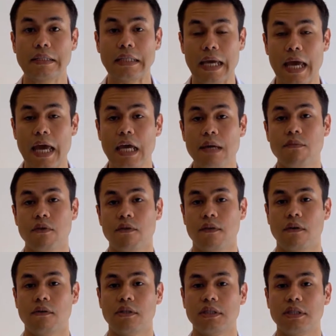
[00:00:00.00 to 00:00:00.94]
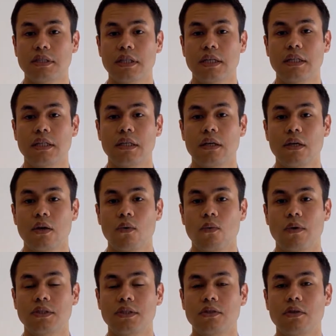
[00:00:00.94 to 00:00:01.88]
The aim of our study
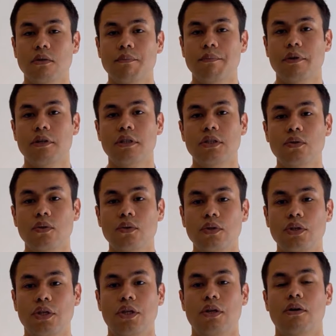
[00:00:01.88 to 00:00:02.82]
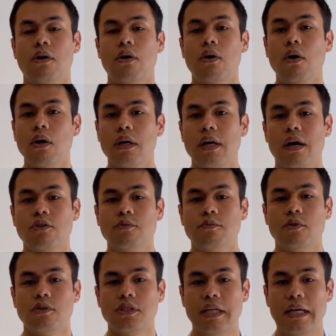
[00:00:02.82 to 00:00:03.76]
was to compare 2-year
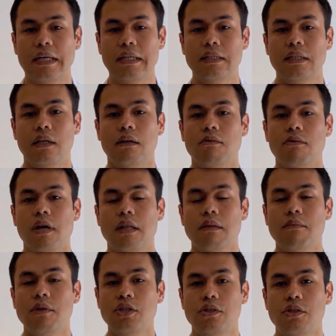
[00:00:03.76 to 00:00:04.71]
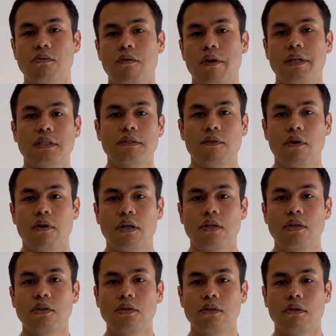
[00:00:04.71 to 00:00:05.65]
all-cause mortality and readmission rates for
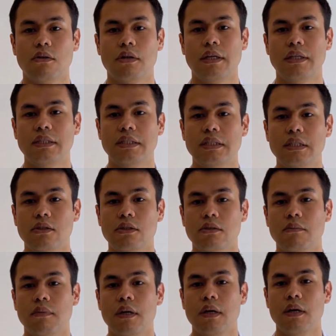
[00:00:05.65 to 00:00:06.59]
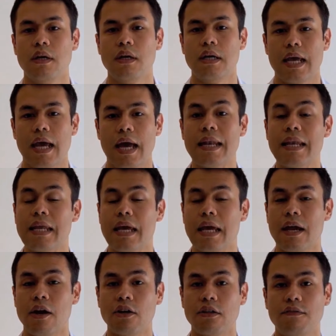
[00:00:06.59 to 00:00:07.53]
acute coronary syndrome and
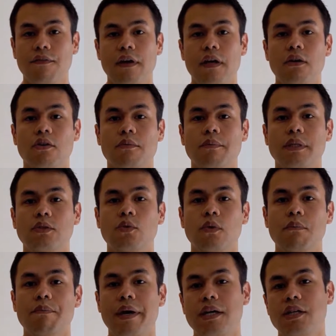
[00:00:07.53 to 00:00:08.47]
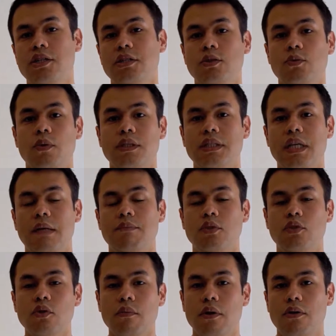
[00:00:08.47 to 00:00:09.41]
heart failure between patients with
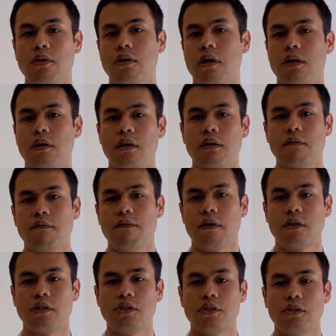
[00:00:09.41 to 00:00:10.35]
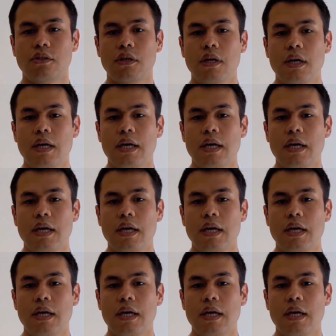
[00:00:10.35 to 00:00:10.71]
type 2 myocardial infarction